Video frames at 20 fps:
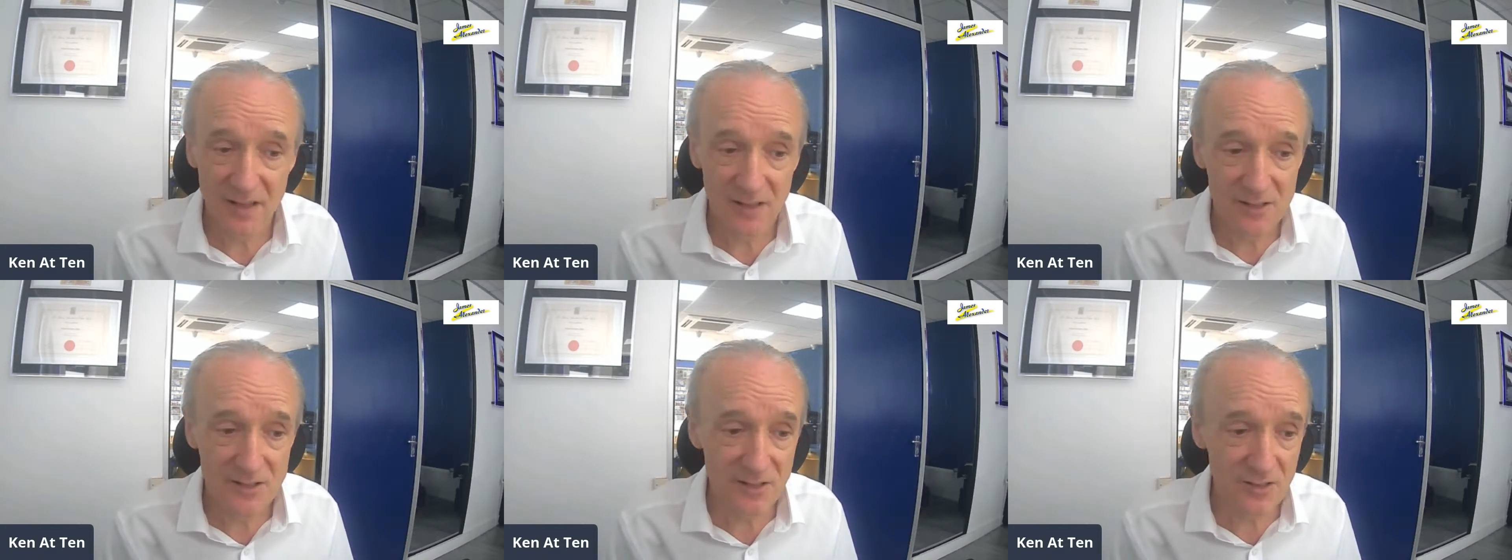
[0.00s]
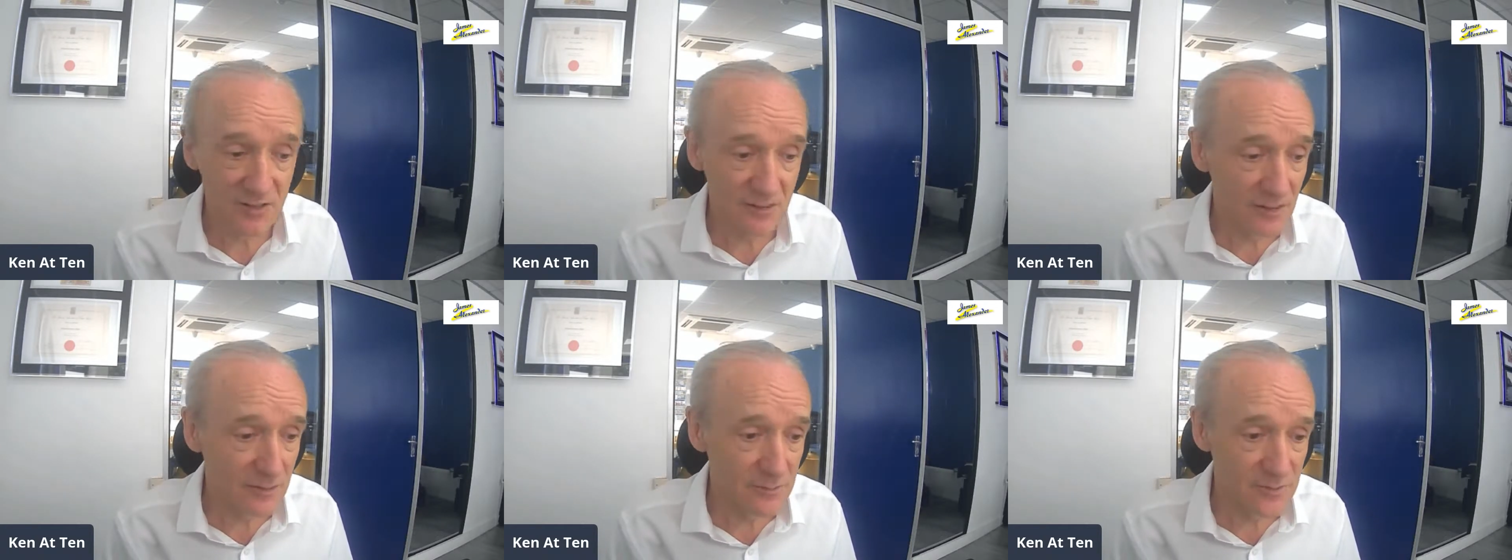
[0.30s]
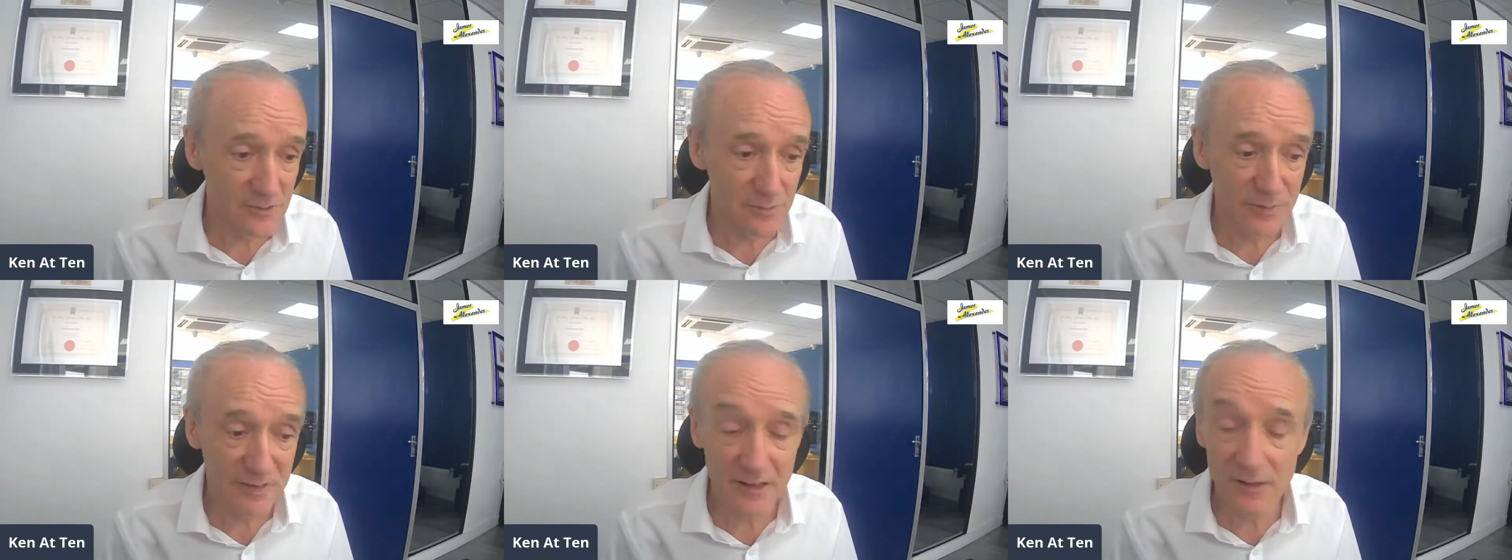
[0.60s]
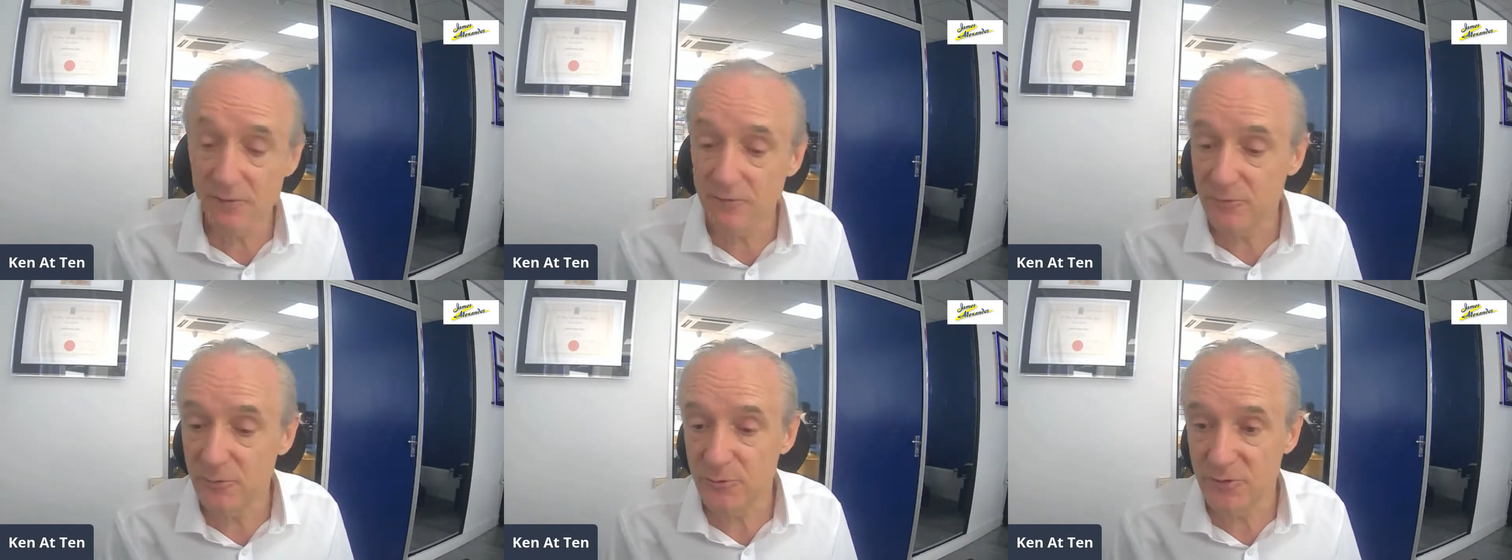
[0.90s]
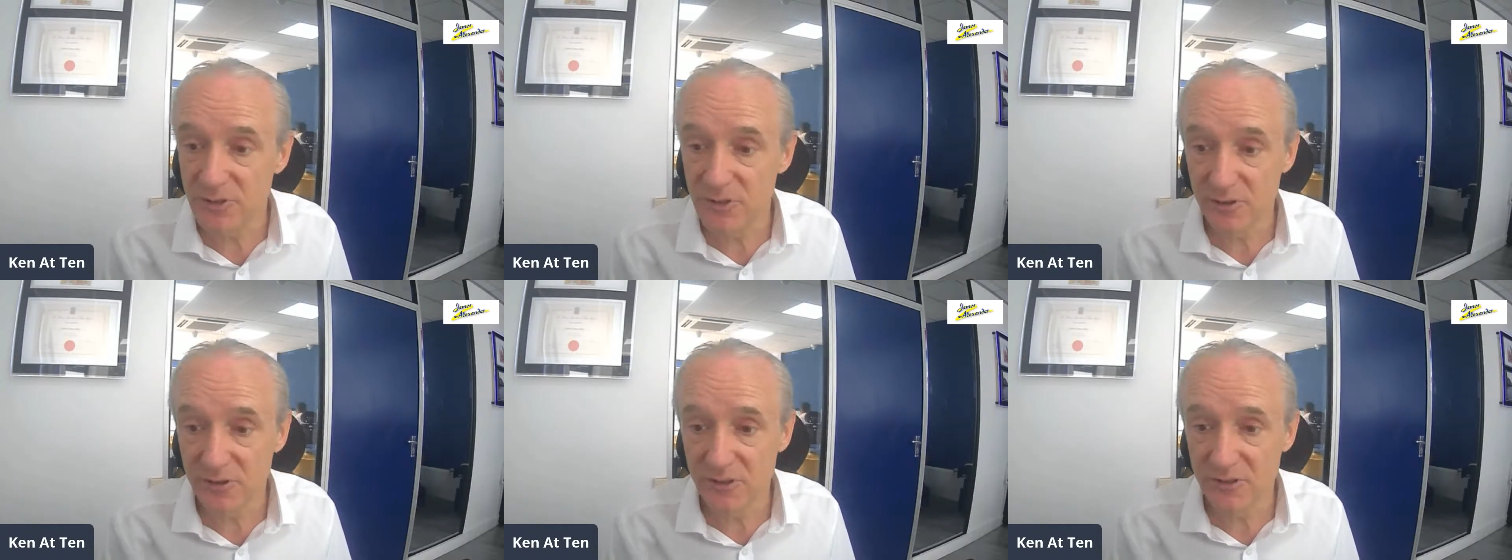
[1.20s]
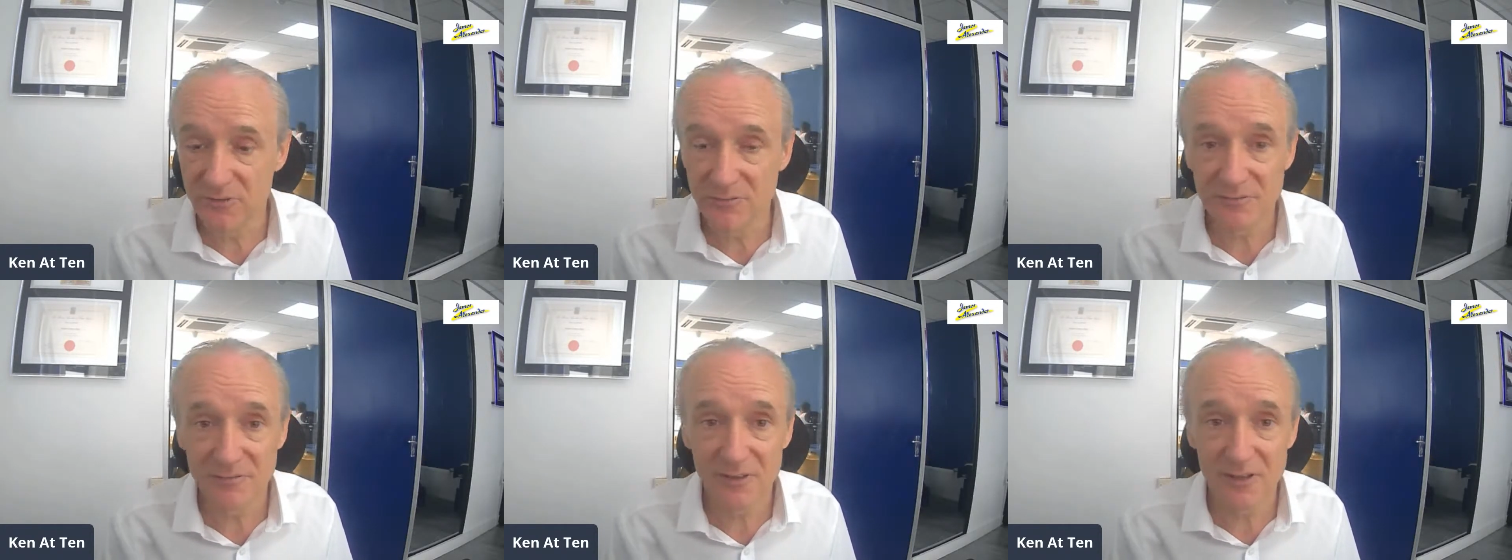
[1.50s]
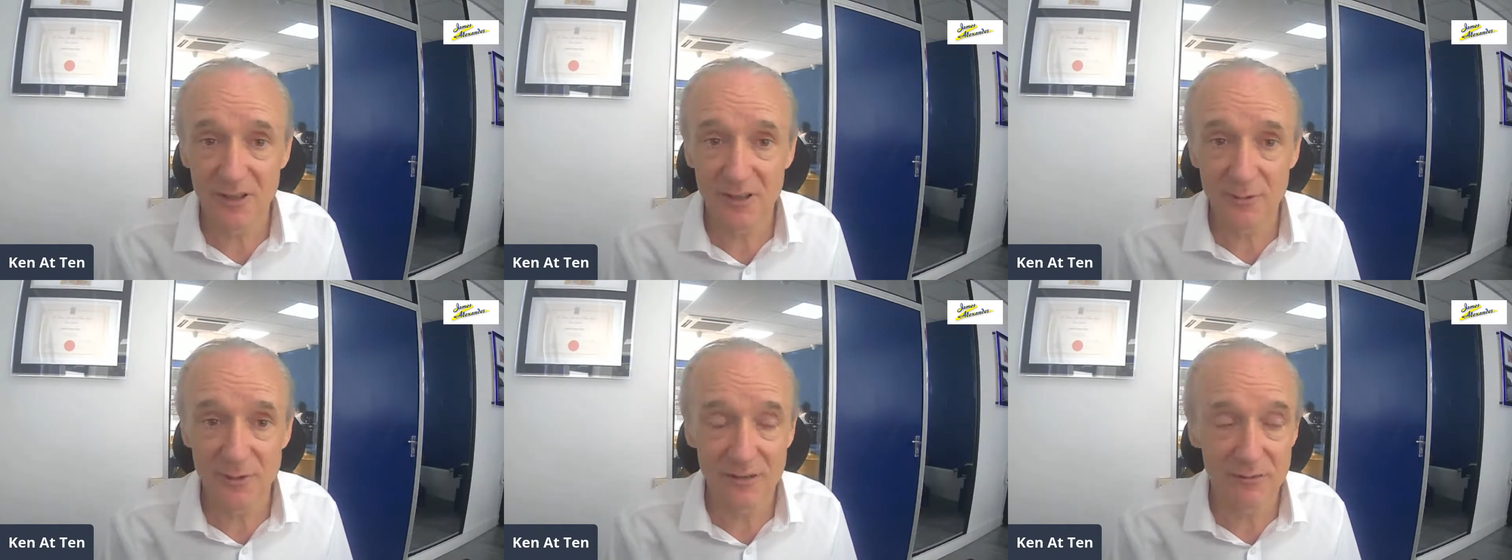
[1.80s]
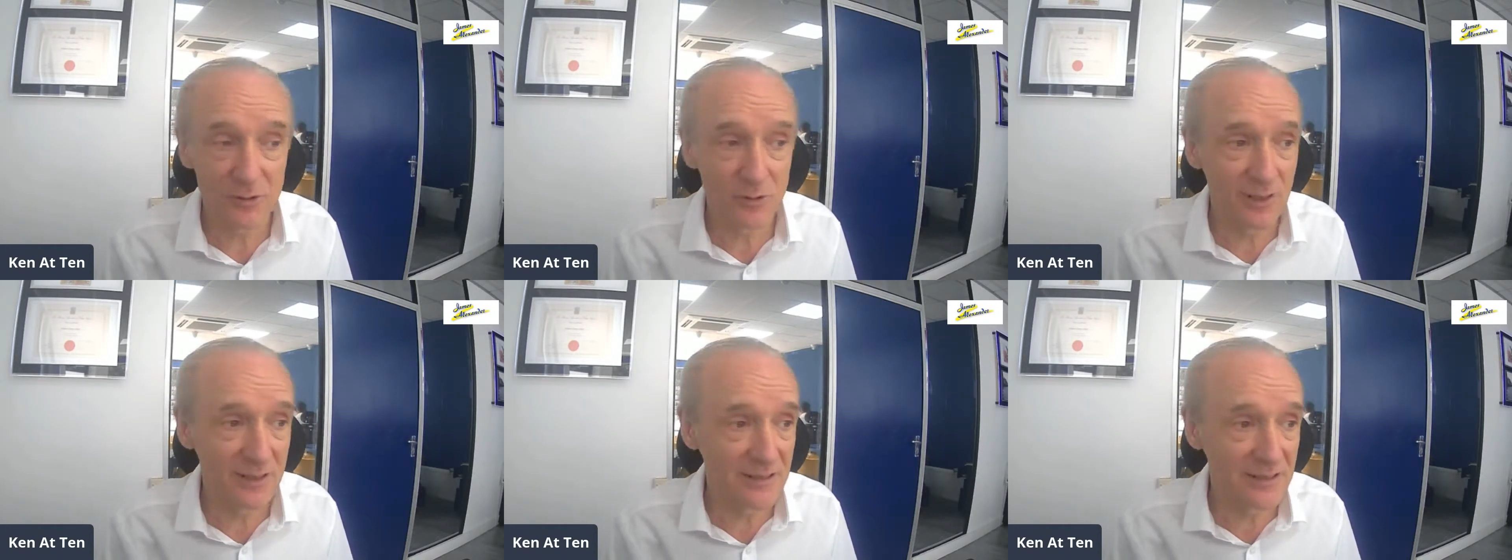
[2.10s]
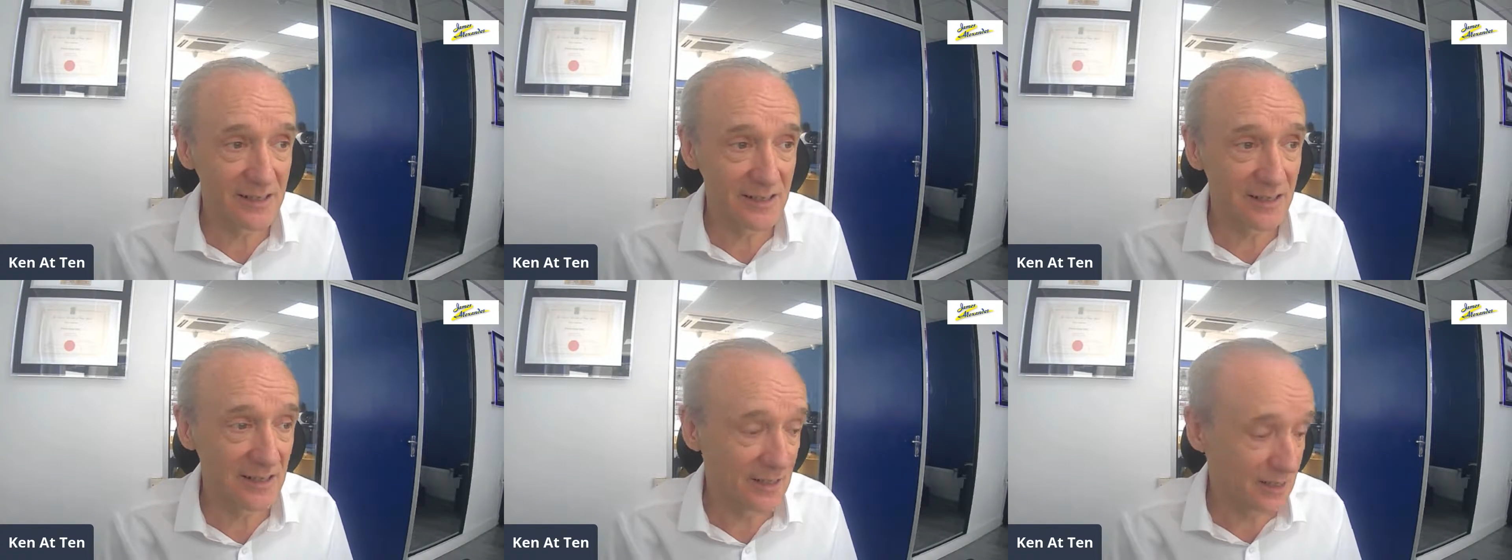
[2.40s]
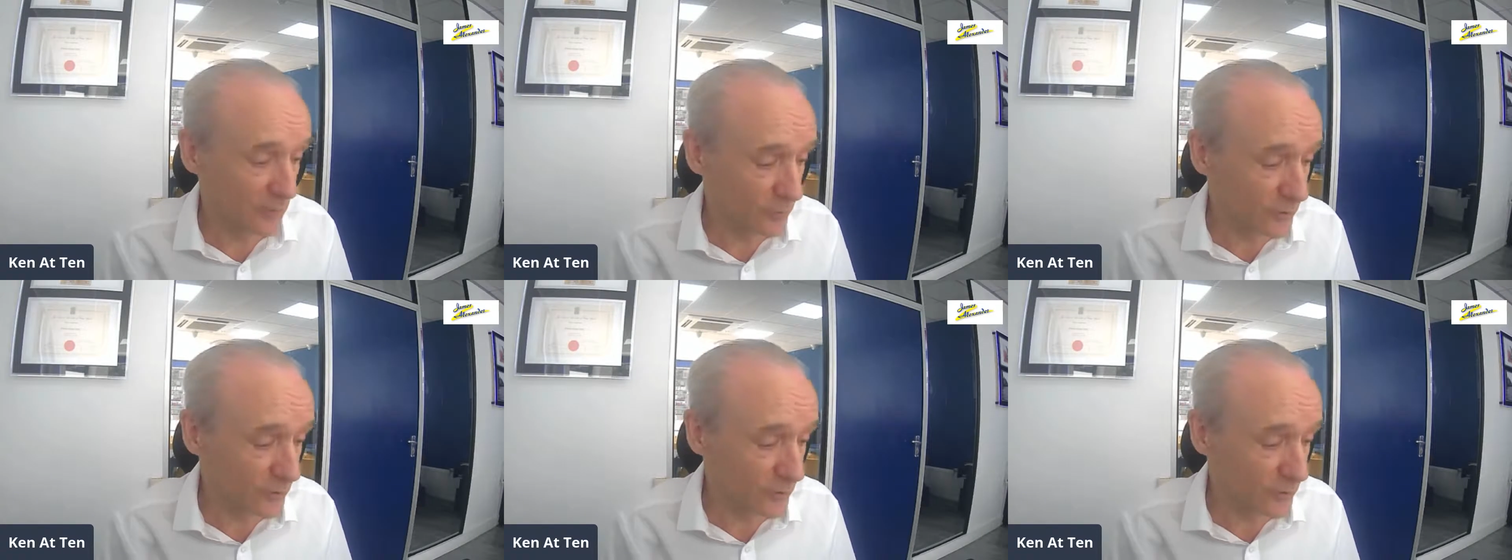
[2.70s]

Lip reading: So I hope this has been helpful to you, and I hope you have a great day.